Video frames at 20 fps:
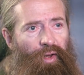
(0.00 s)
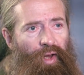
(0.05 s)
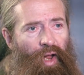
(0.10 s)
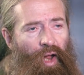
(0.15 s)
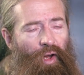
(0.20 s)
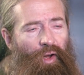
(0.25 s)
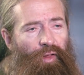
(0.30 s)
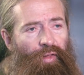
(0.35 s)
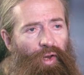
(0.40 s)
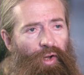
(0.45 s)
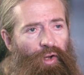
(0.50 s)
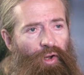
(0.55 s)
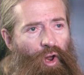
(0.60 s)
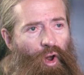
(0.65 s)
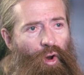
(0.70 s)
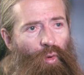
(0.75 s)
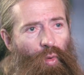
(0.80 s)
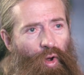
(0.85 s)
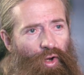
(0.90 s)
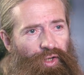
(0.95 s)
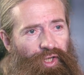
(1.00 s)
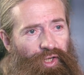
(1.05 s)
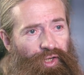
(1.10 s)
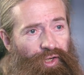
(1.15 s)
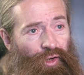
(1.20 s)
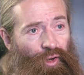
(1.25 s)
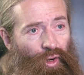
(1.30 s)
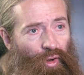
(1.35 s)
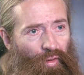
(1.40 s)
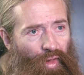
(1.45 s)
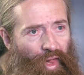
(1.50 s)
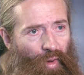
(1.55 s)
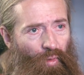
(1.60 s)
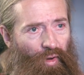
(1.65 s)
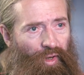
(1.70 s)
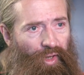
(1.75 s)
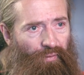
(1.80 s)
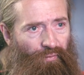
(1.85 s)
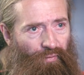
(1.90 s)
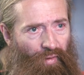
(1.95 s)
cells that know what to do. They
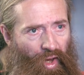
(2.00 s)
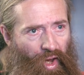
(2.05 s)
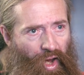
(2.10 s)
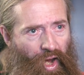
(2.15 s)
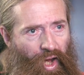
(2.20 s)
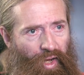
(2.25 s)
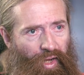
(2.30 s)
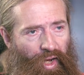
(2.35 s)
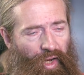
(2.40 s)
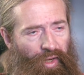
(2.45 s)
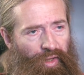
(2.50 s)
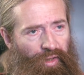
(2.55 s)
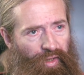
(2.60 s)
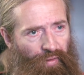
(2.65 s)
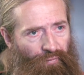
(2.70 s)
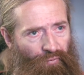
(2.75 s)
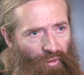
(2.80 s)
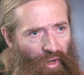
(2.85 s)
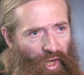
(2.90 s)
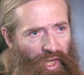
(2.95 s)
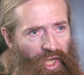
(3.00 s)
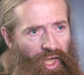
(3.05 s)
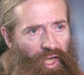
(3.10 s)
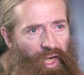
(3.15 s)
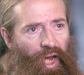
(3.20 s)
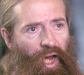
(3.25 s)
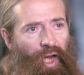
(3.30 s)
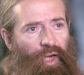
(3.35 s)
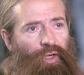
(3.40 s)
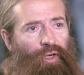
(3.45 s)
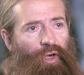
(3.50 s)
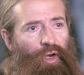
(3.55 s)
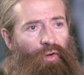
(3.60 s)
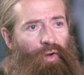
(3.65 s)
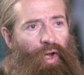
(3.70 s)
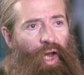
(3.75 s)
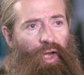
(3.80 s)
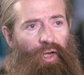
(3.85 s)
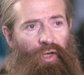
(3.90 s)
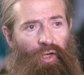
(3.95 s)
will divide and differentiate to
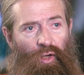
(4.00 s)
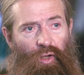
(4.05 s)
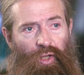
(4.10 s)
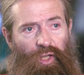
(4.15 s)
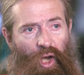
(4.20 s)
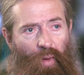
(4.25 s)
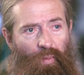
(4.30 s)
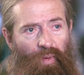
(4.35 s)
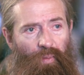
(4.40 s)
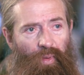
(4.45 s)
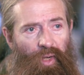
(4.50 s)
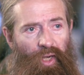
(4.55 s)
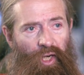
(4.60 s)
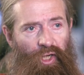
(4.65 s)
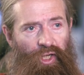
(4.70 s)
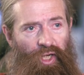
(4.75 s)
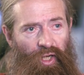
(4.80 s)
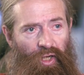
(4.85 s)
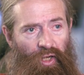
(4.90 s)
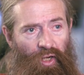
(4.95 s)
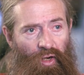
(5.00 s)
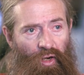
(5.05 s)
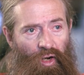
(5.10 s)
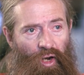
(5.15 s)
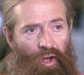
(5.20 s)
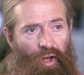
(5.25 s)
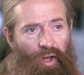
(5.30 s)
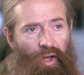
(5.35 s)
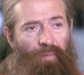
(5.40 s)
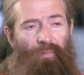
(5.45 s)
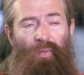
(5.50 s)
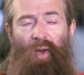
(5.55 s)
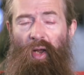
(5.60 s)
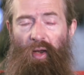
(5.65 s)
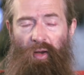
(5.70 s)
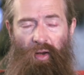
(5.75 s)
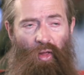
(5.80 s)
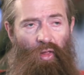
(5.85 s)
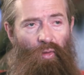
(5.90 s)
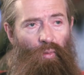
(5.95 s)
create new dopaminergic neurons
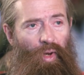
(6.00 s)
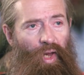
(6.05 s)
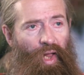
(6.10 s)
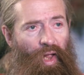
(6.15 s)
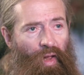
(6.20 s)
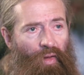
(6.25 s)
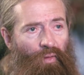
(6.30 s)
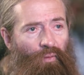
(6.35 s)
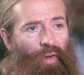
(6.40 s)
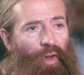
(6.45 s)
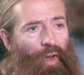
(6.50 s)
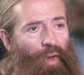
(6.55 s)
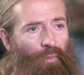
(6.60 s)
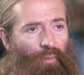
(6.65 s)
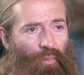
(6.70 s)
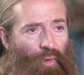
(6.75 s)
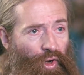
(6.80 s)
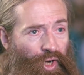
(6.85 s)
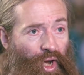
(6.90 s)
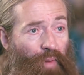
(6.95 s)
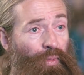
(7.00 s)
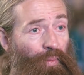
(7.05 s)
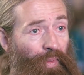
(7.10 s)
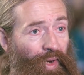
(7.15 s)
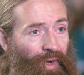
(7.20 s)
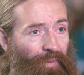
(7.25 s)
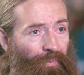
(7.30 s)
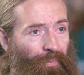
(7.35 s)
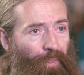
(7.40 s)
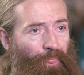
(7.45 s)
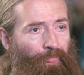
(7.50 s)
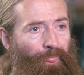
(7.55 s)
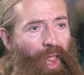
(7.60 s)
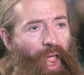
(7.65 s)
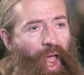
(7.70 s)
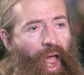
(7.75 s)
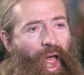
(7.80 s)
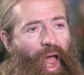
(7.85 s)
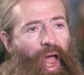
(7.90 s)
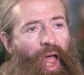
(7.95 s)
so that we have more dopamine.
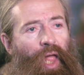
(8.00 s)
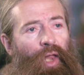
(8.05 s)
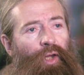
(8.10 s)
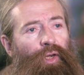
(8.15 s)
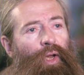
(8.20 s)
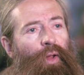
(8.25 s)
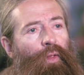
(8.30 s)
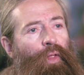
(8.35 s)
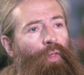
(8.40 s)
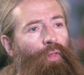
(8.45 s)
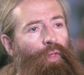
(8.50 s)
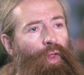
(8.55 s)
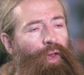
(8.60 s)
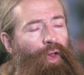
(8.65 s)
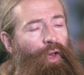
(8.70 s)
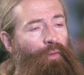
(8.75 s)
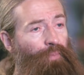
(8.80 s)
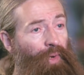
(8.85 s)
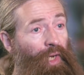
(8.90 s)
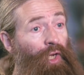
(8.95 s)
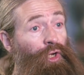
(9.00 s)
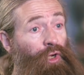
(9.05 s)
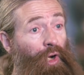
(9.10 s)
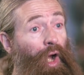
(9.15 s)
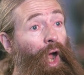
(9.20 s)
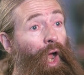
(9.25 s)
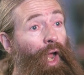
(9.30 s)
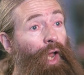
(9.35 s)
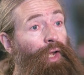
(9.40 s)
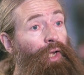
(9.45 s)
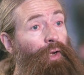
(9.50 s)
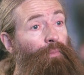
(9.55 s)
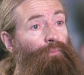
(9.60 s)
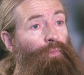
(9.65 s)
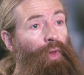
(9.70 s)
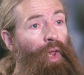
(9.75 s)
And this has been tried,